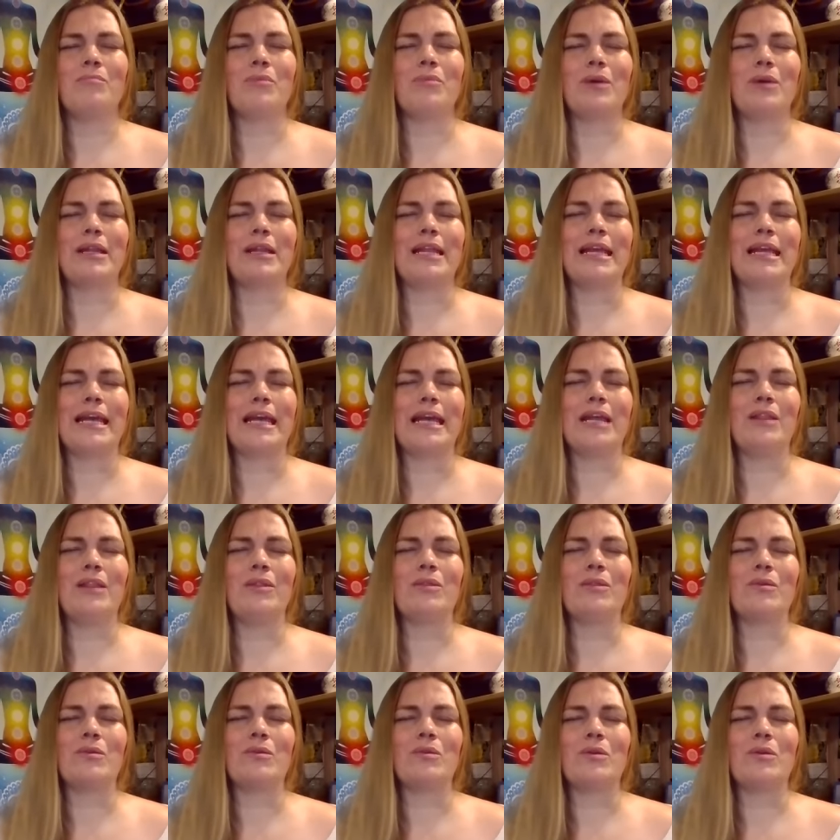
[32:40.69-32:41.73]
breathing in
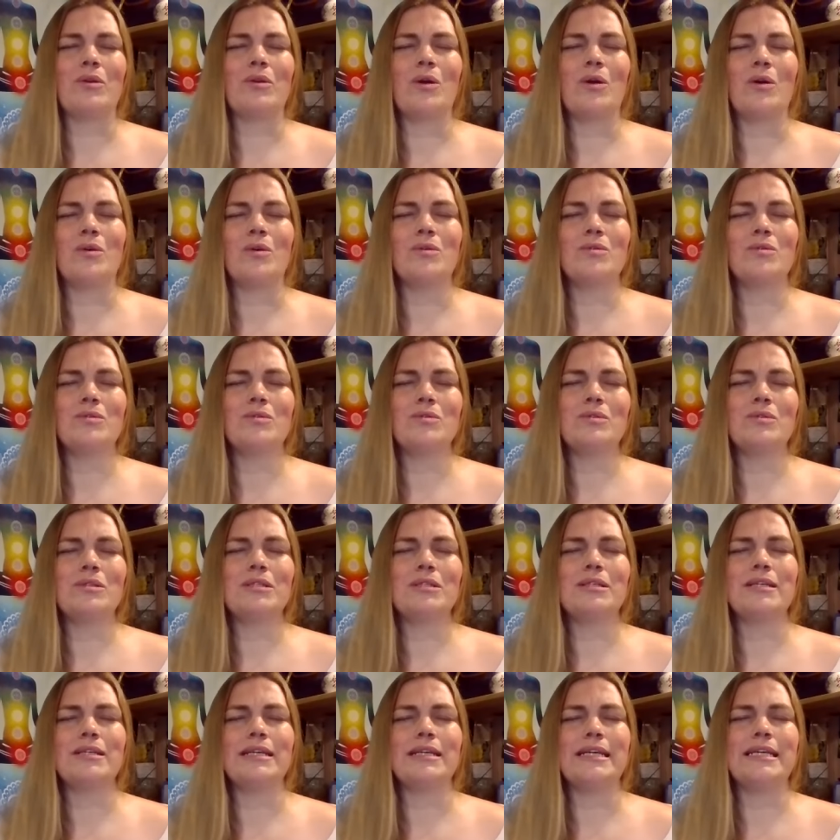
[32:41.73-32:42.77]
through the
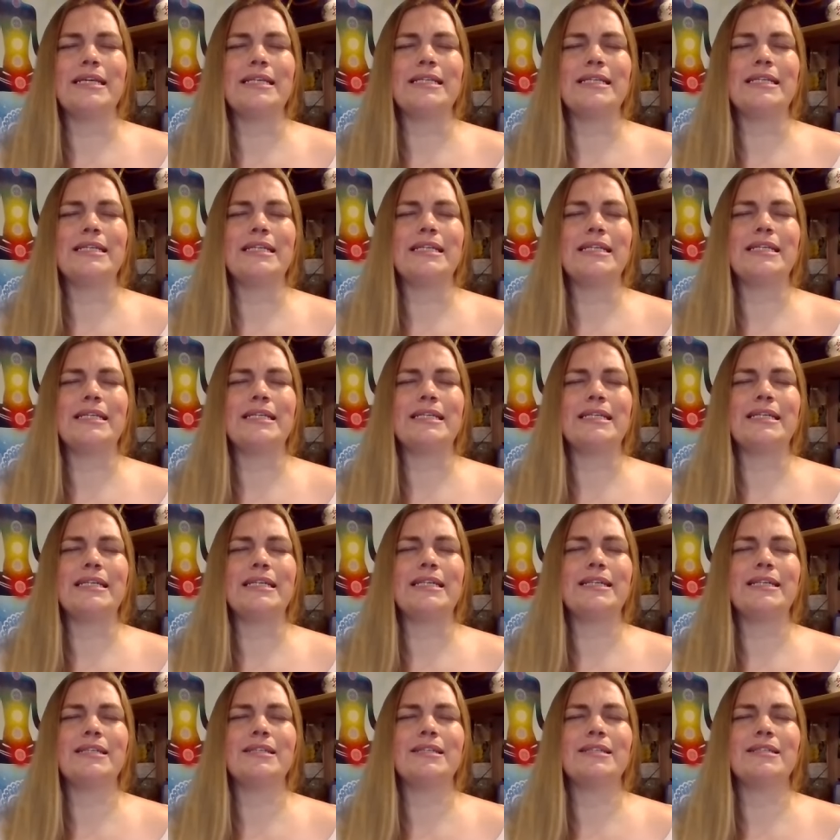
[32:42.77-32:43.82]
nose,
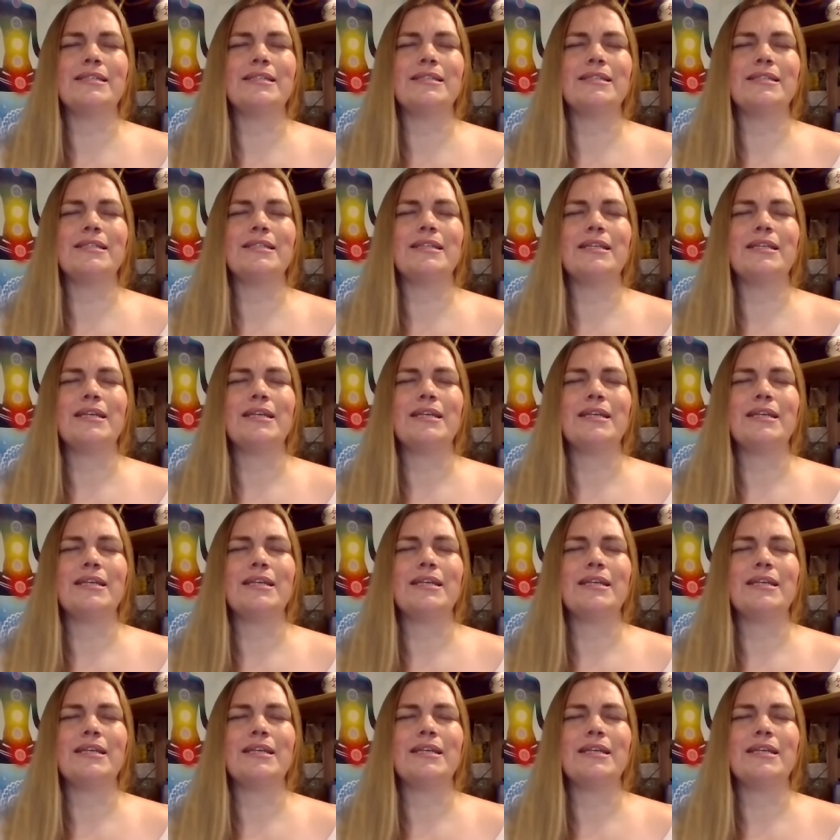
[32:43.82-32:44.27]
in.